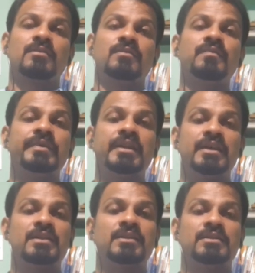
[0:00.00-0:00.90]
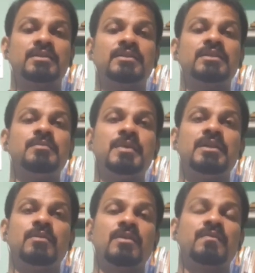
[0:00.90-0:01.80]
we learn the
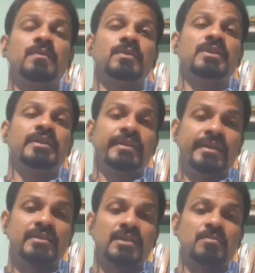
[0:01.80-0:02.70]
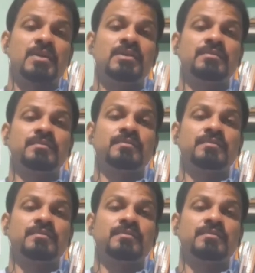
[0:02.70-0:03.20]
meaning of that index number,